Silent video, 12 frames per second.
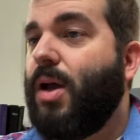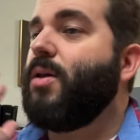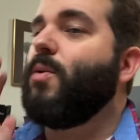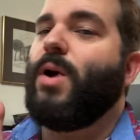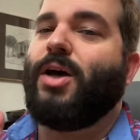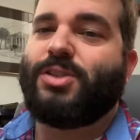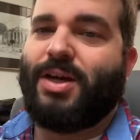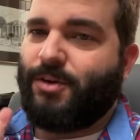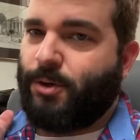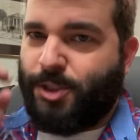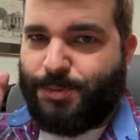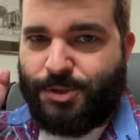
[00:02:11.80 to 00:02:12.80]
We also have the
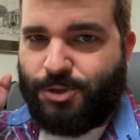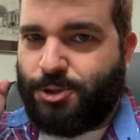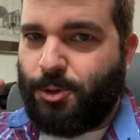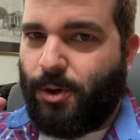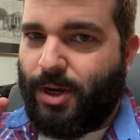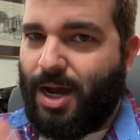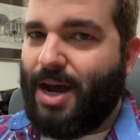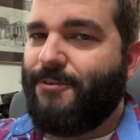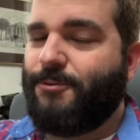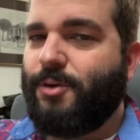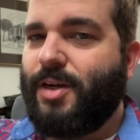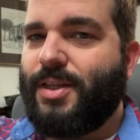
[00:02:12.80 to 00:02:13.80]
Christmas Joy
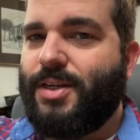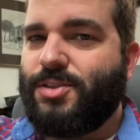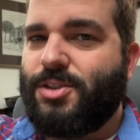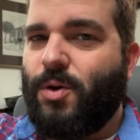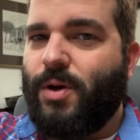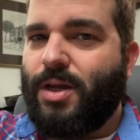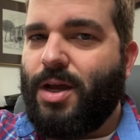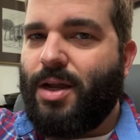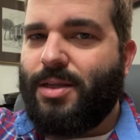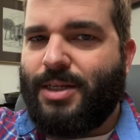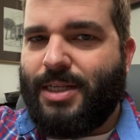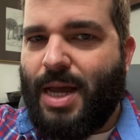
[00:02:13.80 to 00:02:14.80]
offering that is going
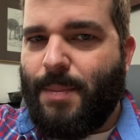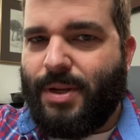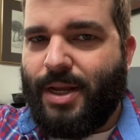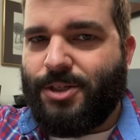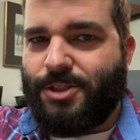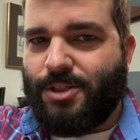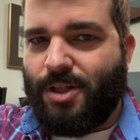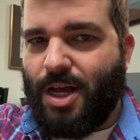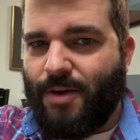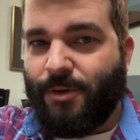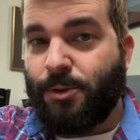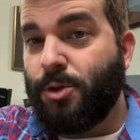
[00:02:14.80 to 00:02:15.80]
on, a denominational
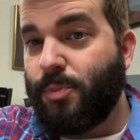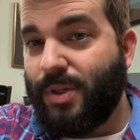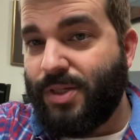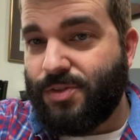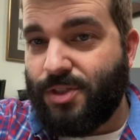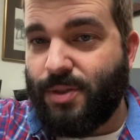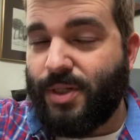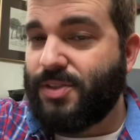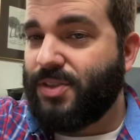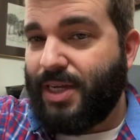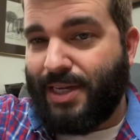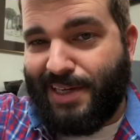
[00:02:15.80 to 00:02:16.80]
offering through the
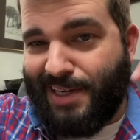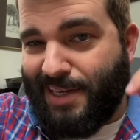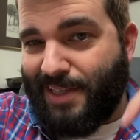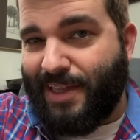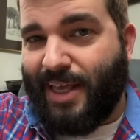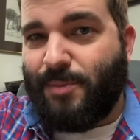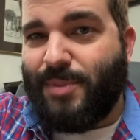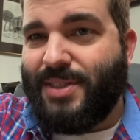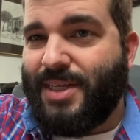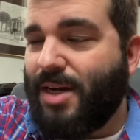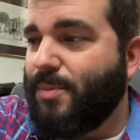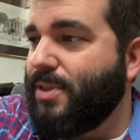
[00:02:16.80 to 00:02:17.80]
PCUSA. That'll be
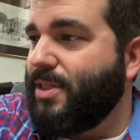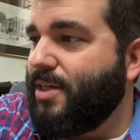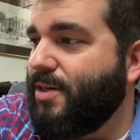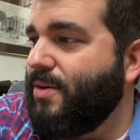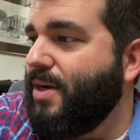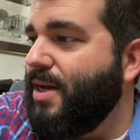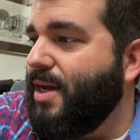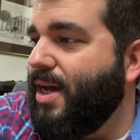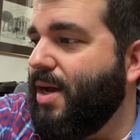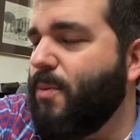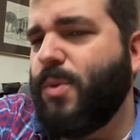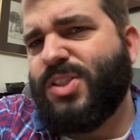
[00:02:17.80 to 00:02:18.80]
down below
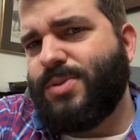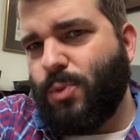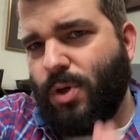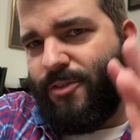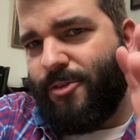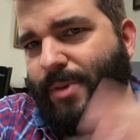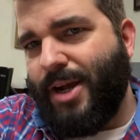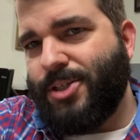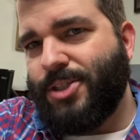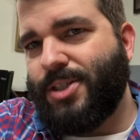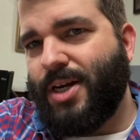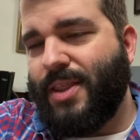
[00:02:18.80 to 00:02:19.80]
with some more
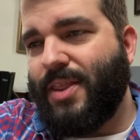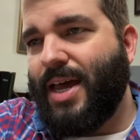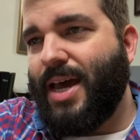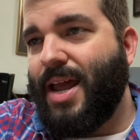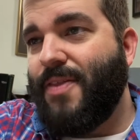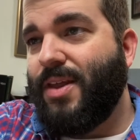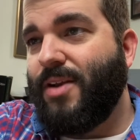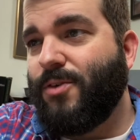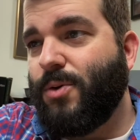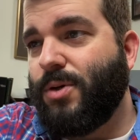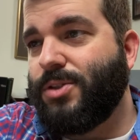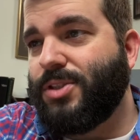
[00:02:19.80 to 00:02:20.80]
information on that. And then, of
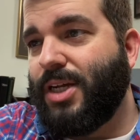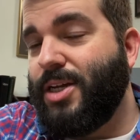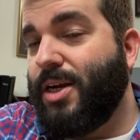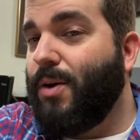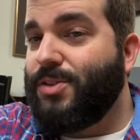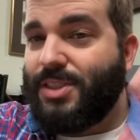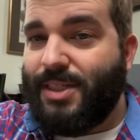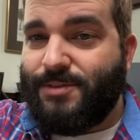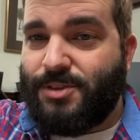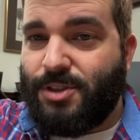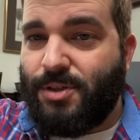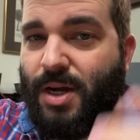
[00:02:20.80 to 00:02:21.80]
course, you can always
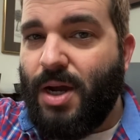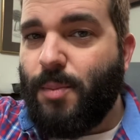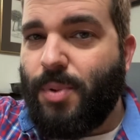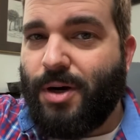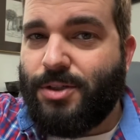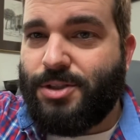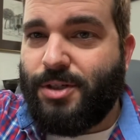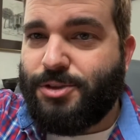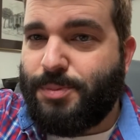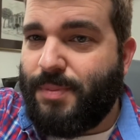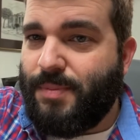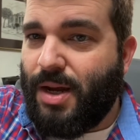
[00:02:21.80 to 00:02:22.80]
give to Park Church
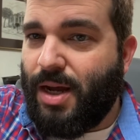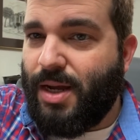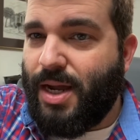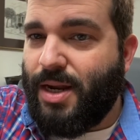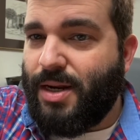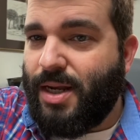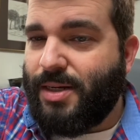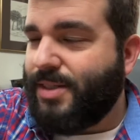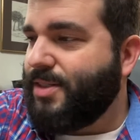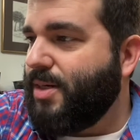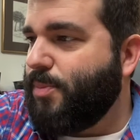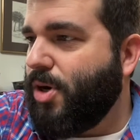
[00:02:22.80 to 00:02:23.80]
at
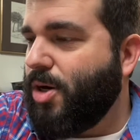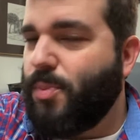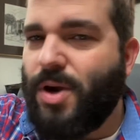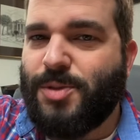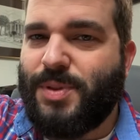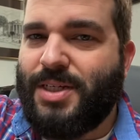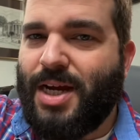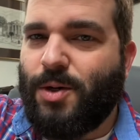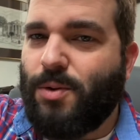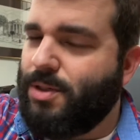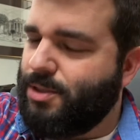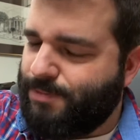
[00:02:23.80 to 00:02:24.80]

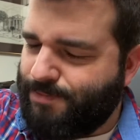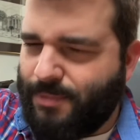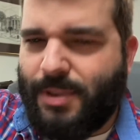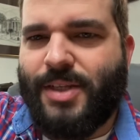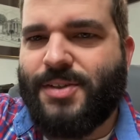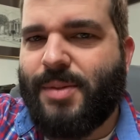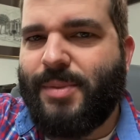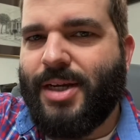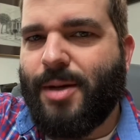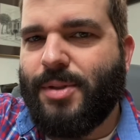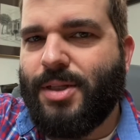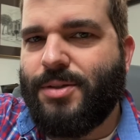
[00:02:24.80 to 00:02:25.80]
parkpresby.org. Link's going to be
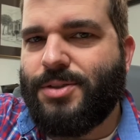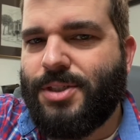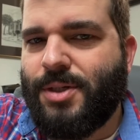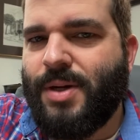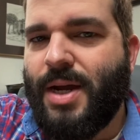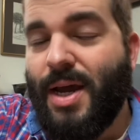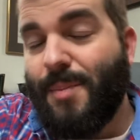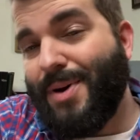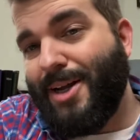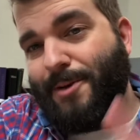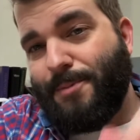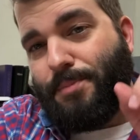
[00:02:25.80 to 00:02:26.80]
down below, too.
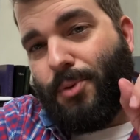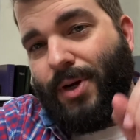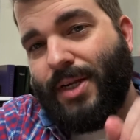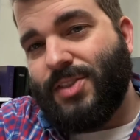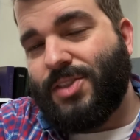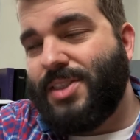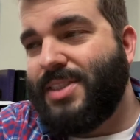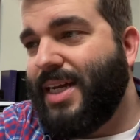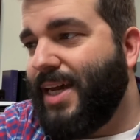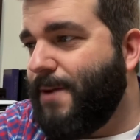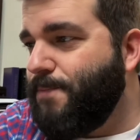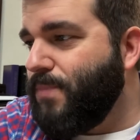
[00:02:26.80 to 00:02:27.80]
But point is,
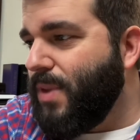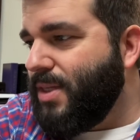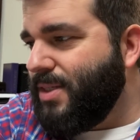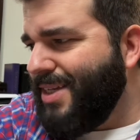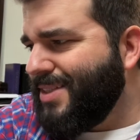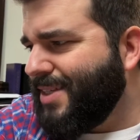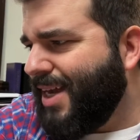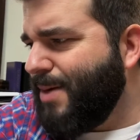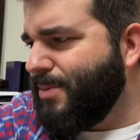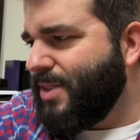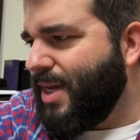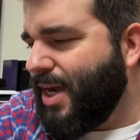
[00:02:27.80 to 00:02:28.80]
today, take
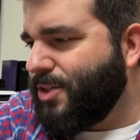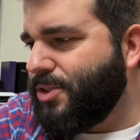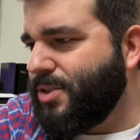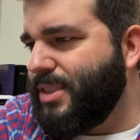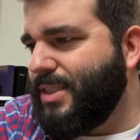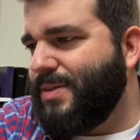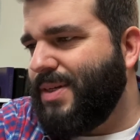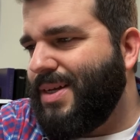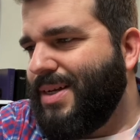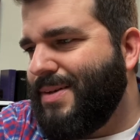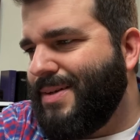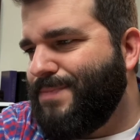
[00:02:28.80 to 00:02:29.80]
time to actually
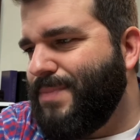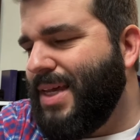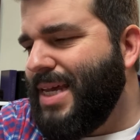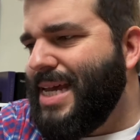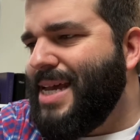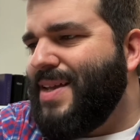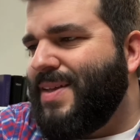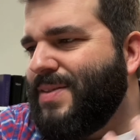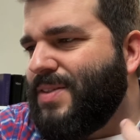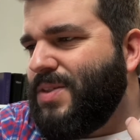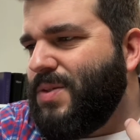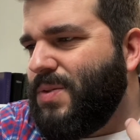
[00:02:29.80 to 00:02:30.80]

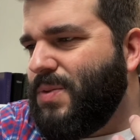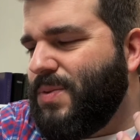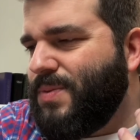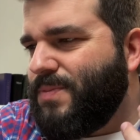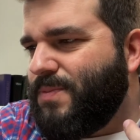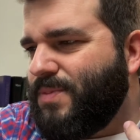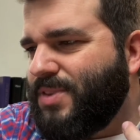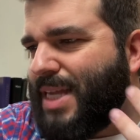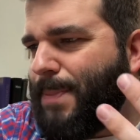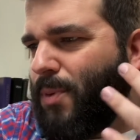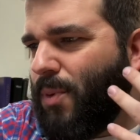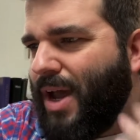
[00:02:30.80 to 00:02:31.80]
to
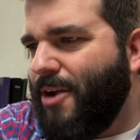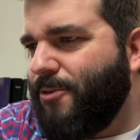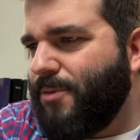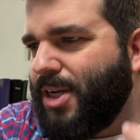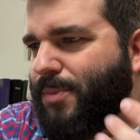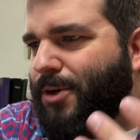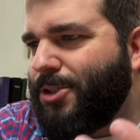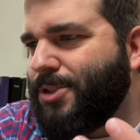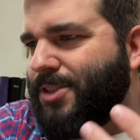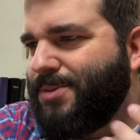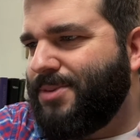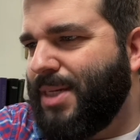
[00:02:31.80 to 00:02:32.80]
step away from the
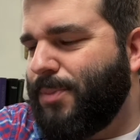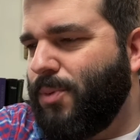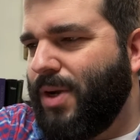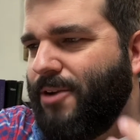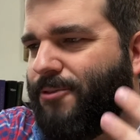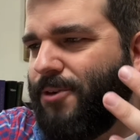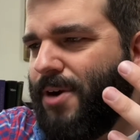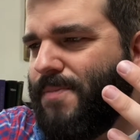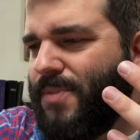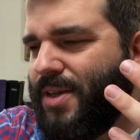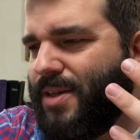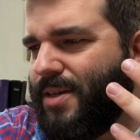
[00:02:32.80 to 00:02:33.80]
commercialism, step away from
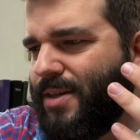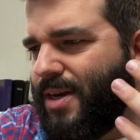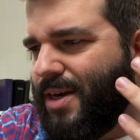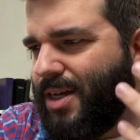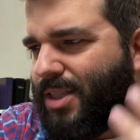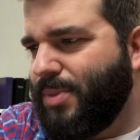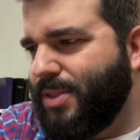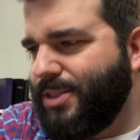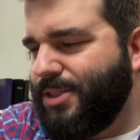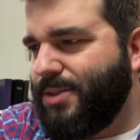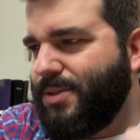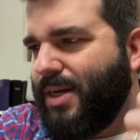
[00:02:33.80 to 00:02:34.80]
the
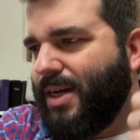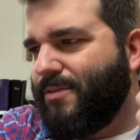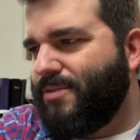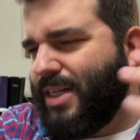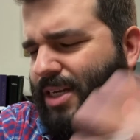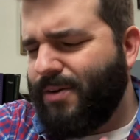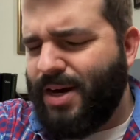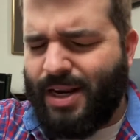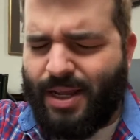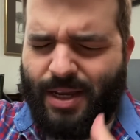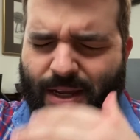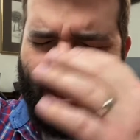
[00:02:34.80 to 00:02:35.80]
hullabaloo of
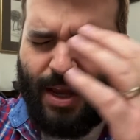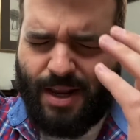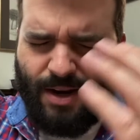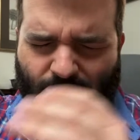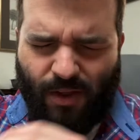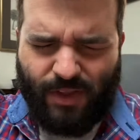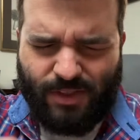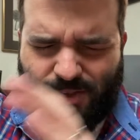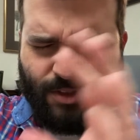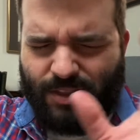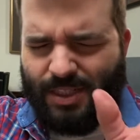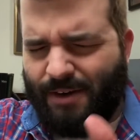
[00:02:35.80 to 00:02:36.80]
decorating and all
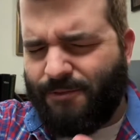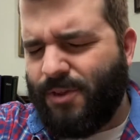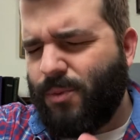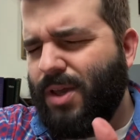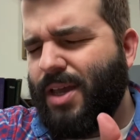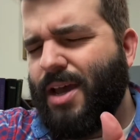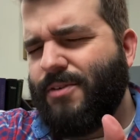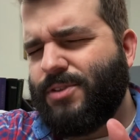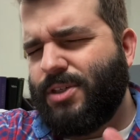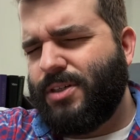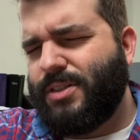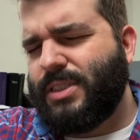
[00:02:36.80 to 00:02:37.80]
this stuff that we have
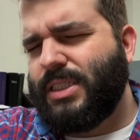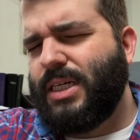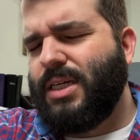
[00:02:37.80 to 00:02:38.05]
turned